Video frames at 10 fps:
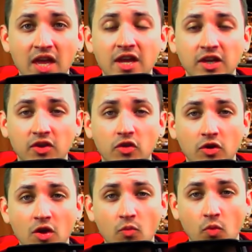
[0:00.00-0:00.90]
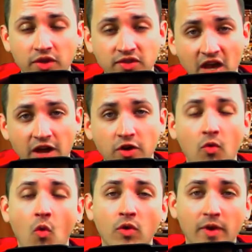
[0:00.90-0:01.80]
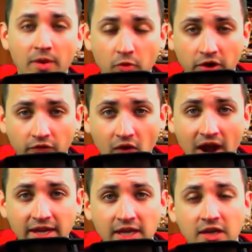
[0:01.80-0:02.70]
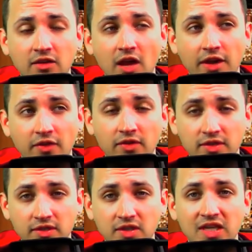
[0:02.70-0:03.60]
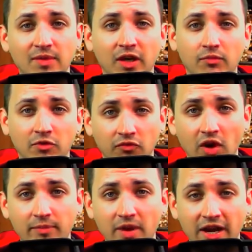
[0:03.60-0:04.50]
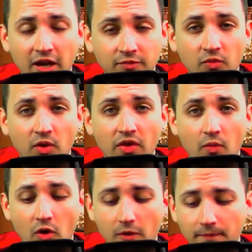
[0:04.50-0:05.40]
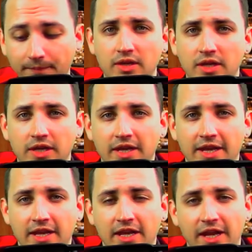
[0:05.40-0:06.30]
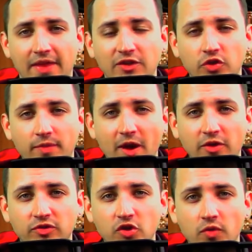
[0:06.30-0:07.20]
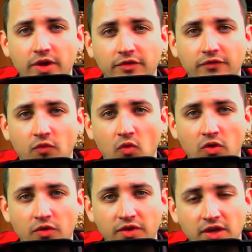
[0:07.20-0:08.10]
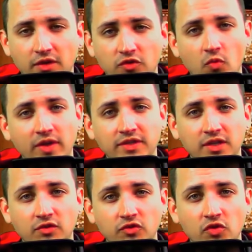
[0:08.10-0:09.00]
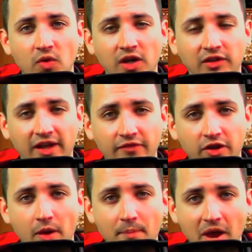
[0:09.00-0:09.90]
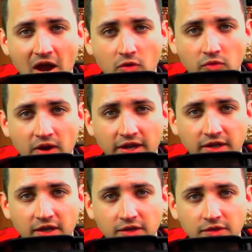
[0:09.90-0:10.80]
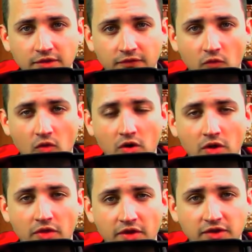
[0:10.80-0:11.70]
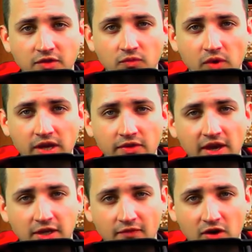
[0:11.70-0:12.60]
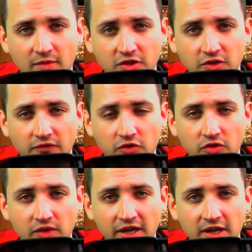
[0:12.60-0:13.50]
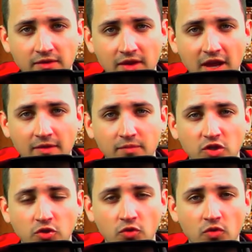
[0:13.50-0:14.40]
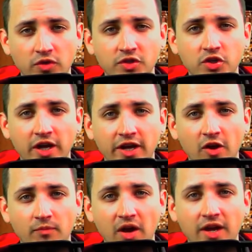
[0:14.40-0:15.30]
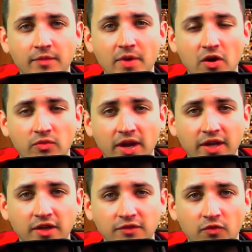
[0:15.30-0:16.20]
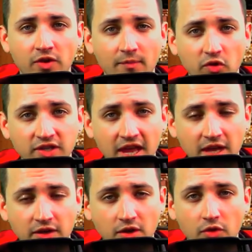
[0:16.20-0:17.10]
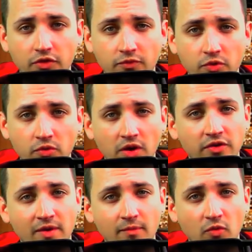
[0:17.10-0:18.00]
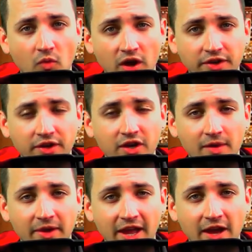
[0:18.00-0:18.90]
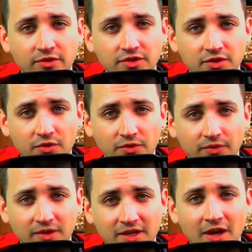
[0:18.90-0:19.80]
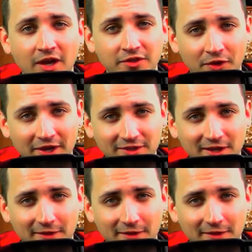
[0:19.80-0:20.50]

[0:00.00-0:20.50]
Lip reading: either with Sado or by putting Fraggy in. I think this is a team that can move right back up to where they were. And that should about do it for the 20-11 power rankings for this week. Thank you very much for tuning in, and be sure to check out my power rankings for number 10 through number 1 coming out soon. Until next time.